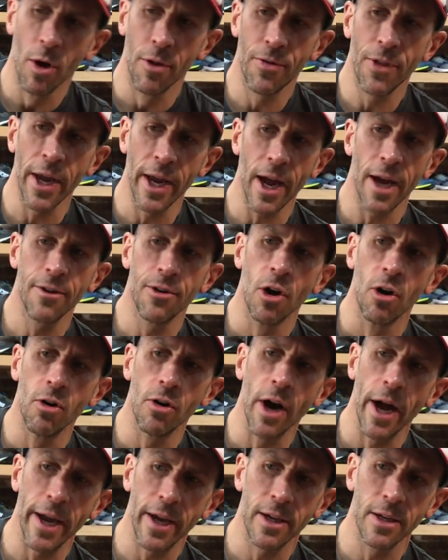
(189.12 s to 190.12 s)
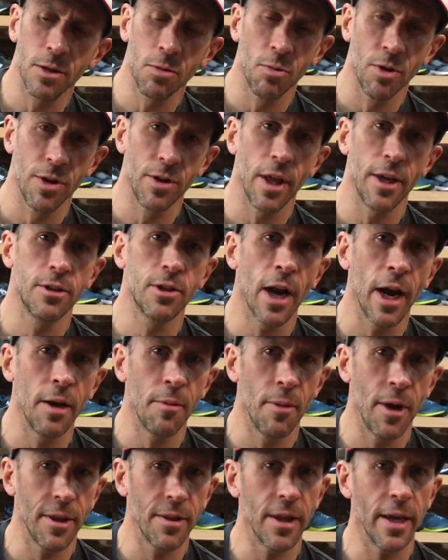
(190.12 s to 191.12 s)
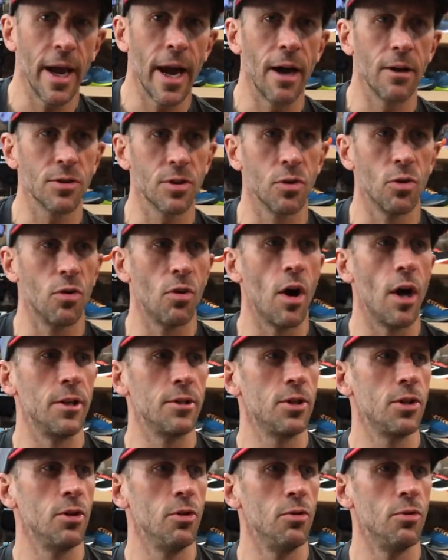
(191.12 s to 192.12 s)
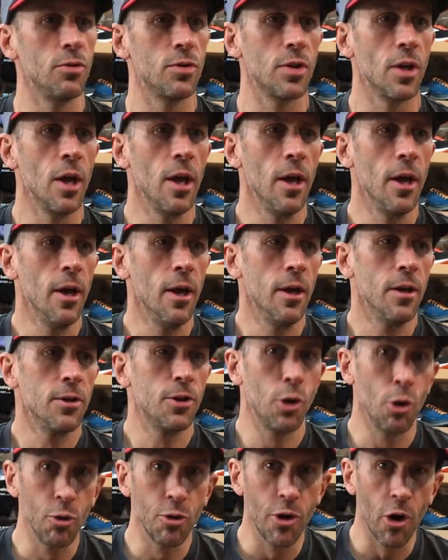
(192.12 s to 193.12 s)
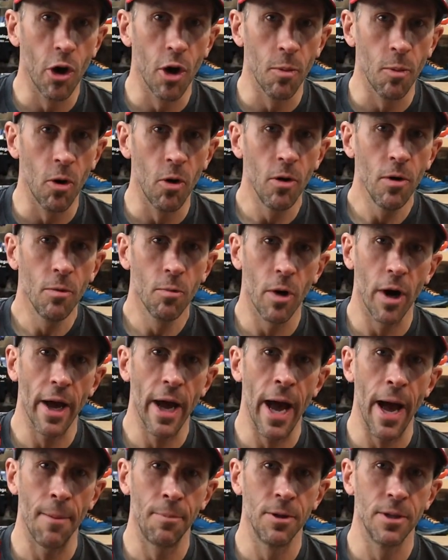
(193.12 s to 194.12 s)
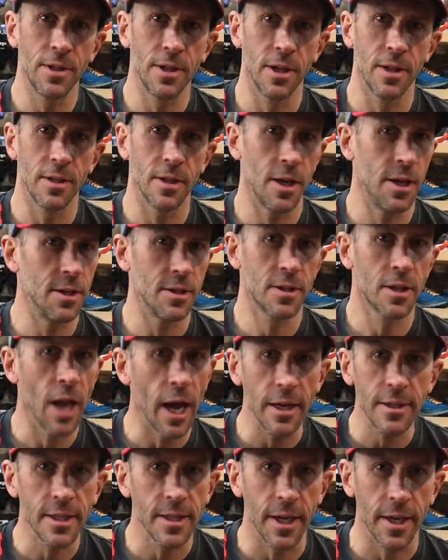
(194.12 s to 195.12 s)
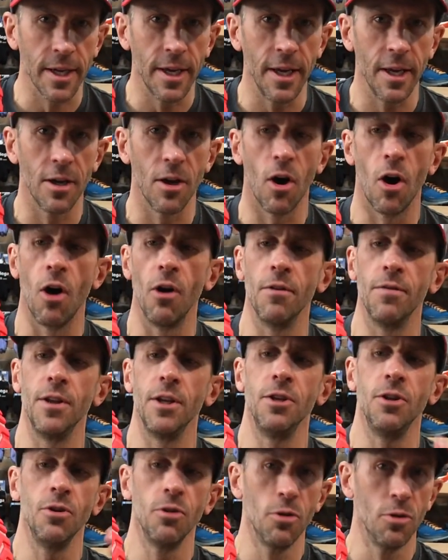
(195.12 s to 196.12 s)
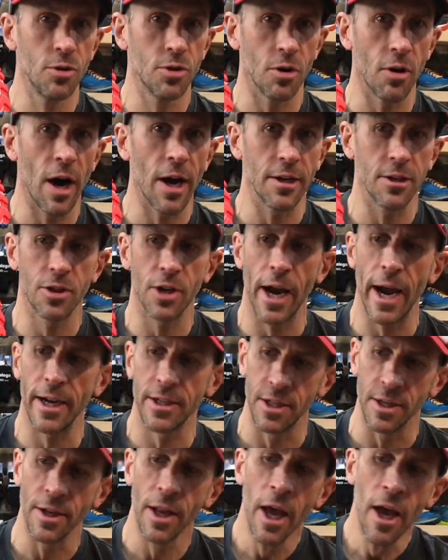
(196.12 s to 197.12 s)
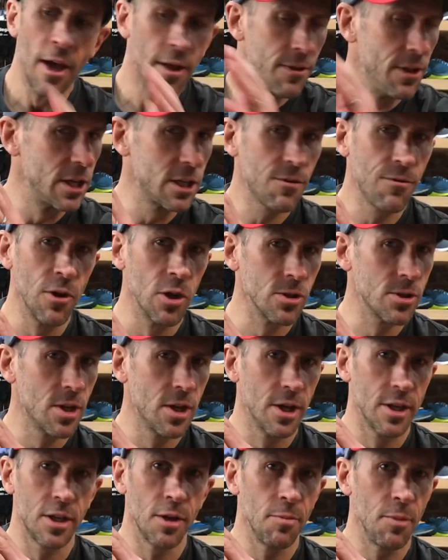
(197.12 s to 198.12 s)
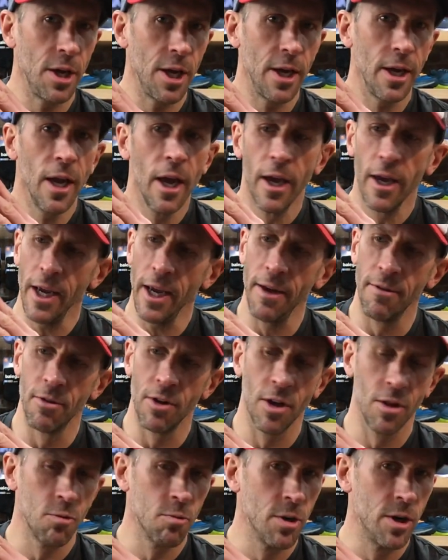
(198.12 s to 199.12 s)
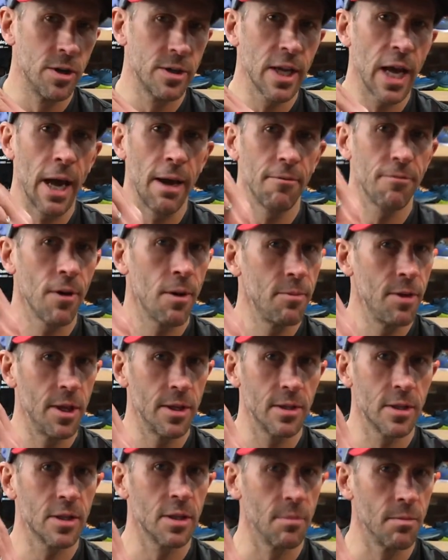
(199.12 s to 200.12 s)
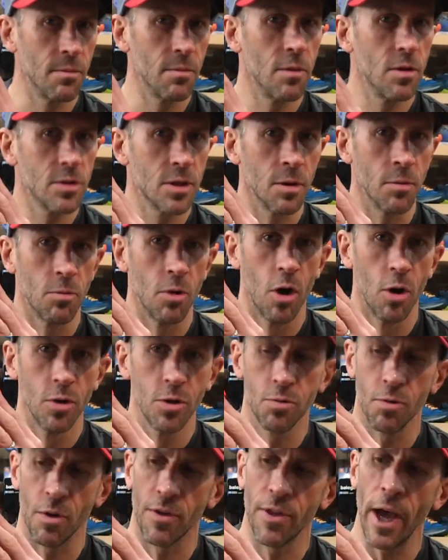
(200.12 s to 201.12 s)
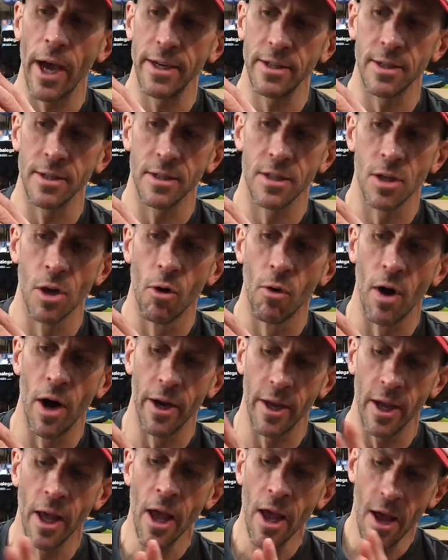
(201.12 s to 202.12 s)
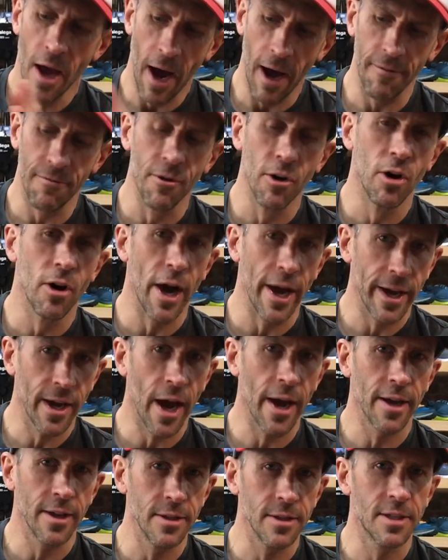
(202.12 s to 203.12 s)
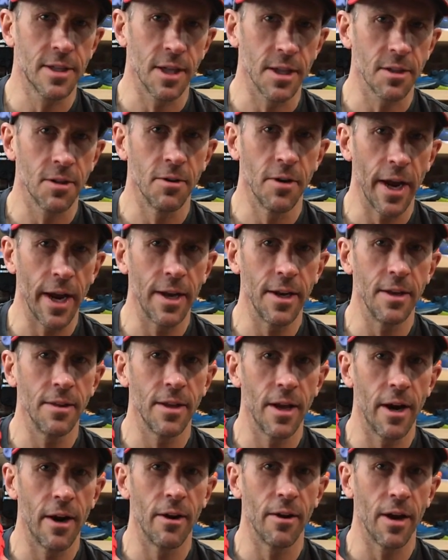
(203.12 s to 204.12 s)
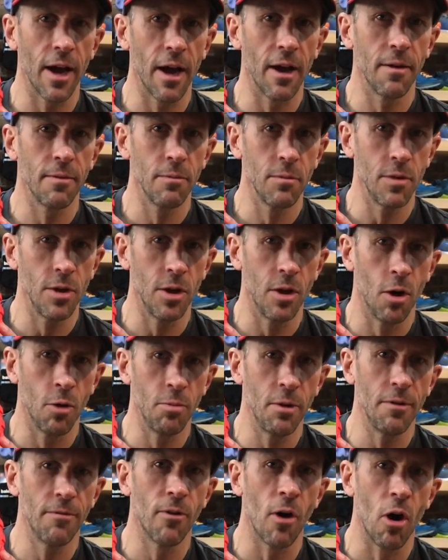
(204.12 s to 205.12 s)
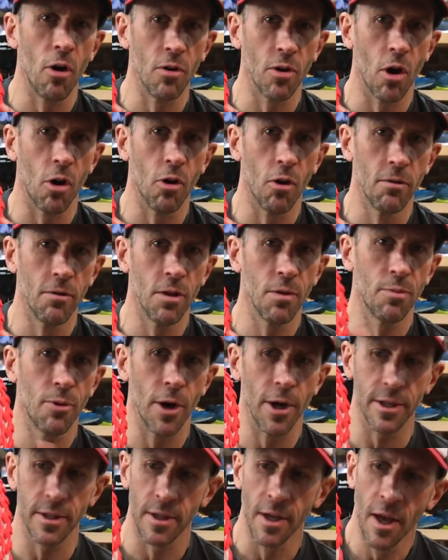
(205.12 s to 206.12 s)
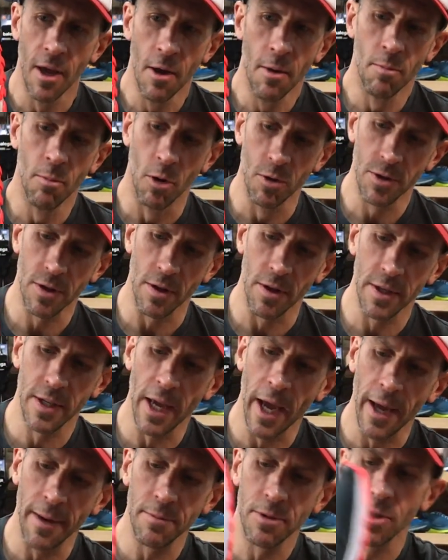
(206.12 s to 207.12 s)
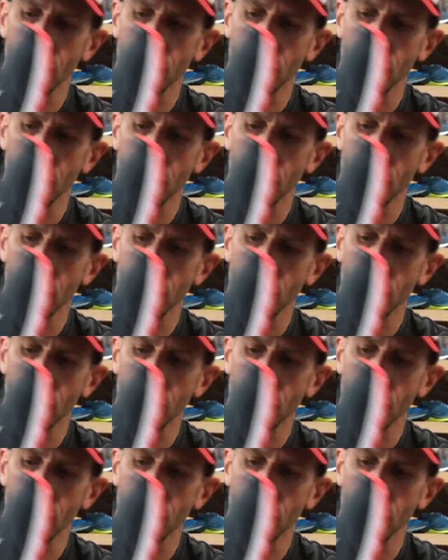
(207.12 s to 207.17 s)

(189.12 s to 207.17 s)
One thing I don't like is when they try to make the outsole on shoes too durable, what happens is it's not sticky at all and then you lose a lot of traction. This feels good to me even in the wintertime if I'm hitting some roads with ice and snow on it. I feel like I can stick the landing there and not, be falling all over the place most of the time.